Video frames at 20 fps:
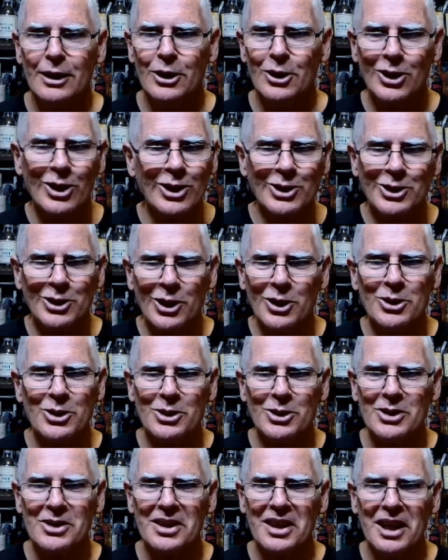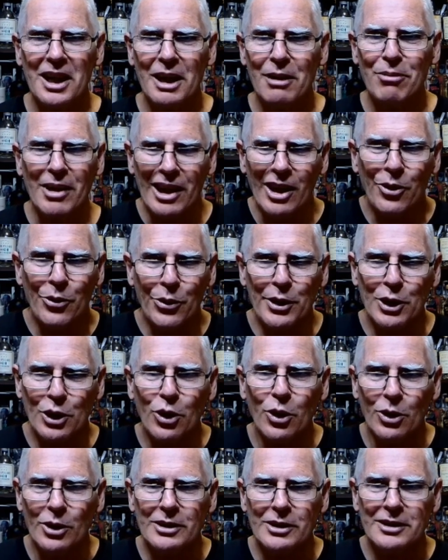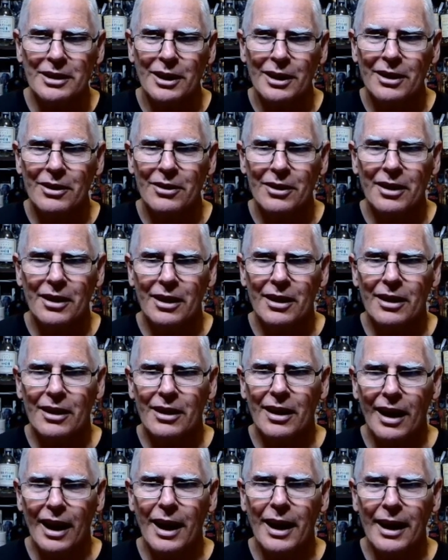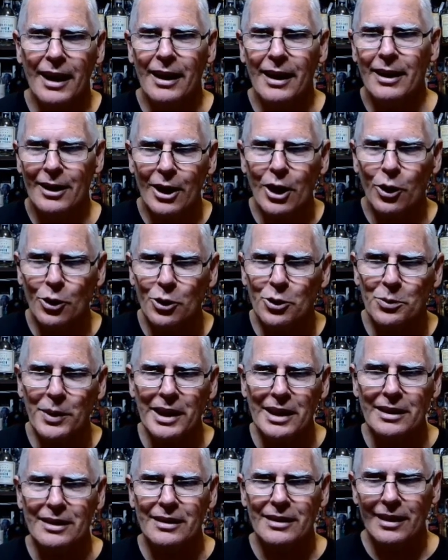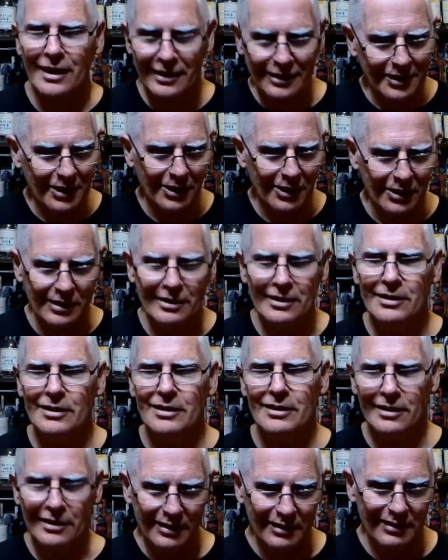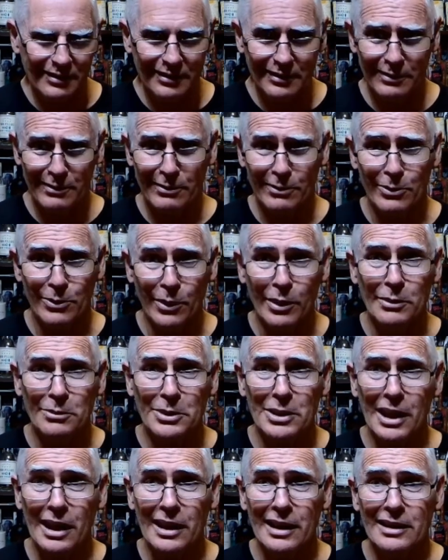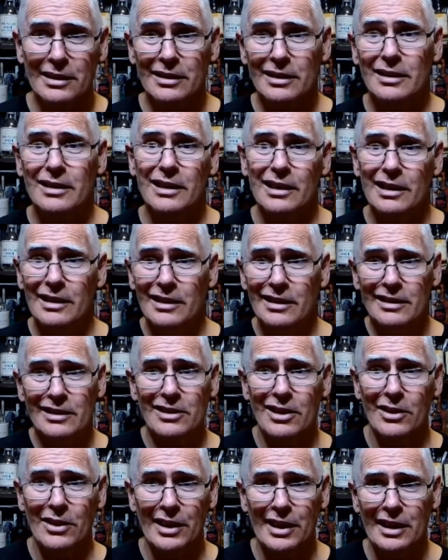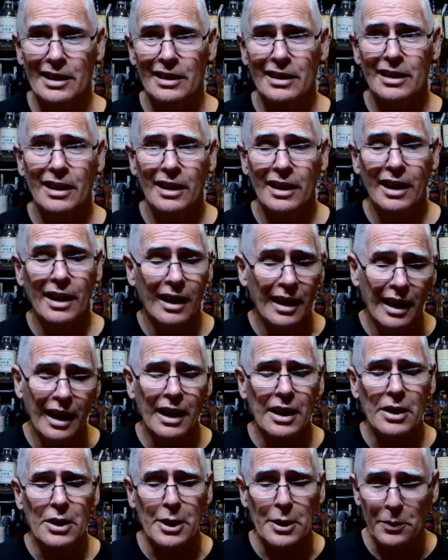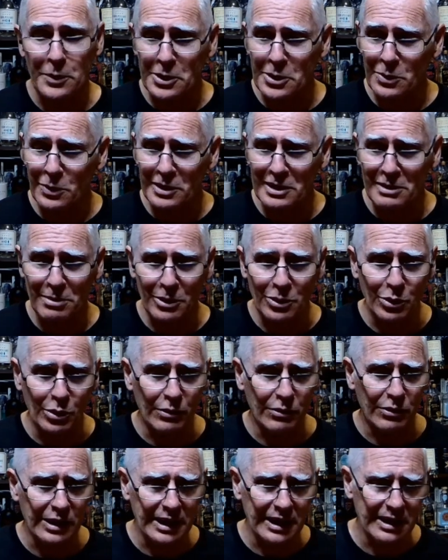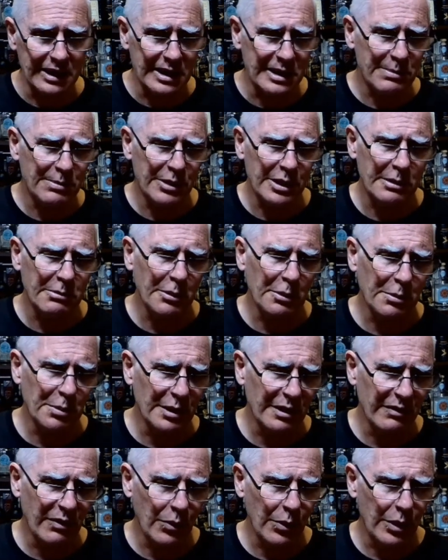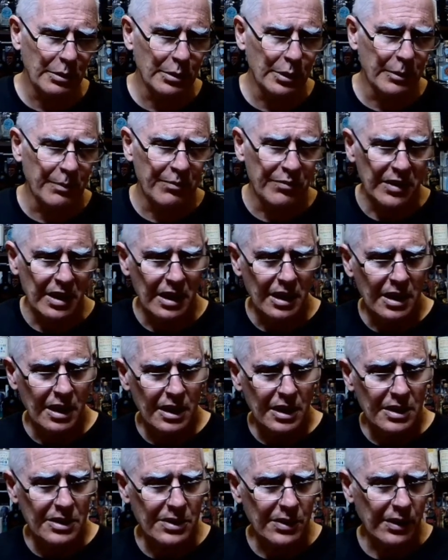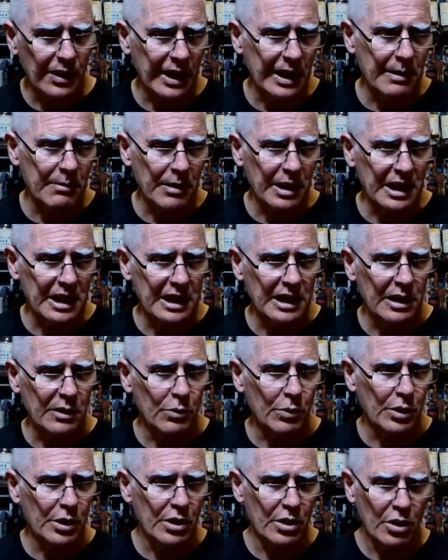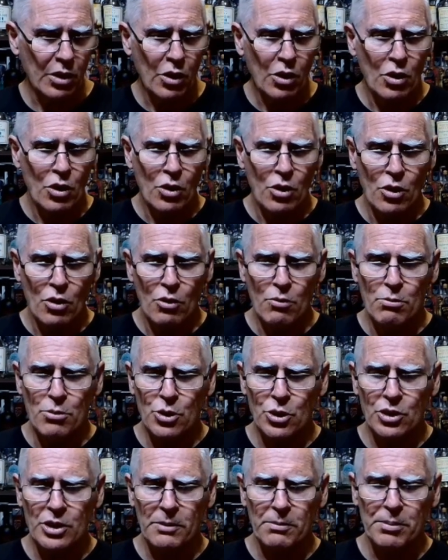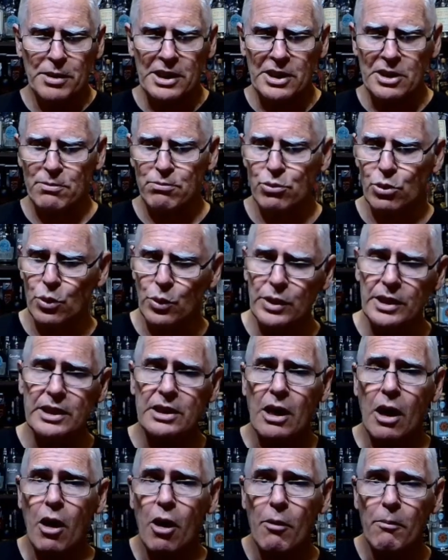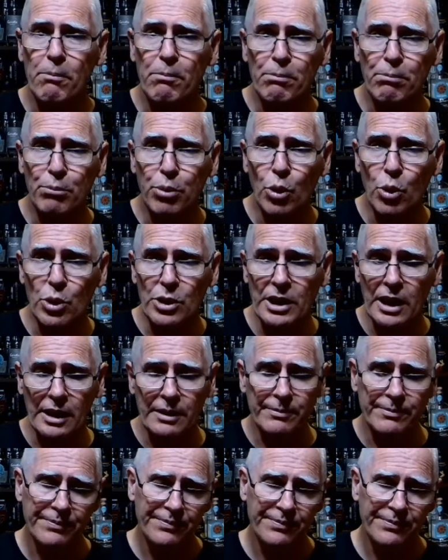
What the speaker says: Dog's noses, if they're healthy dogs, are cold and wet. So, warm stout. Sorry. The original recipe called for Guinness, but I'm a bit of a rebel. So I am making it with Moonda Beach Brewery's porter.